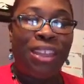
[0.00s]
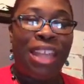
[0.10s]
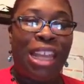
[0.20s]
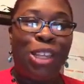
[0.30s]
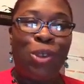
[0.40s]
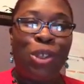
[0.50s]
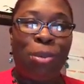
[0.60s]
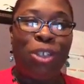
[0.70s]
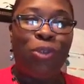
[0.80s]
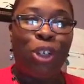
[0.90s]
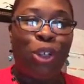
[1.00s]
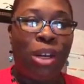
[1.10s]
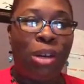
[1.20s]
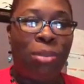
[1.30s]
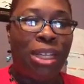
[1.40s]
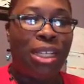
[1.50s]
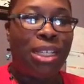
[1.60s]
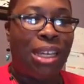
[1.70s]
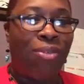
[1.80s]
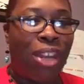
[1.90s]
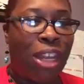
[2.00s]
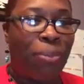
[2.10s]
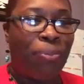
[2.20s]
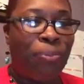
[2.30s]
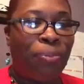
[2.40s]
Thank you so much for joining me this evening.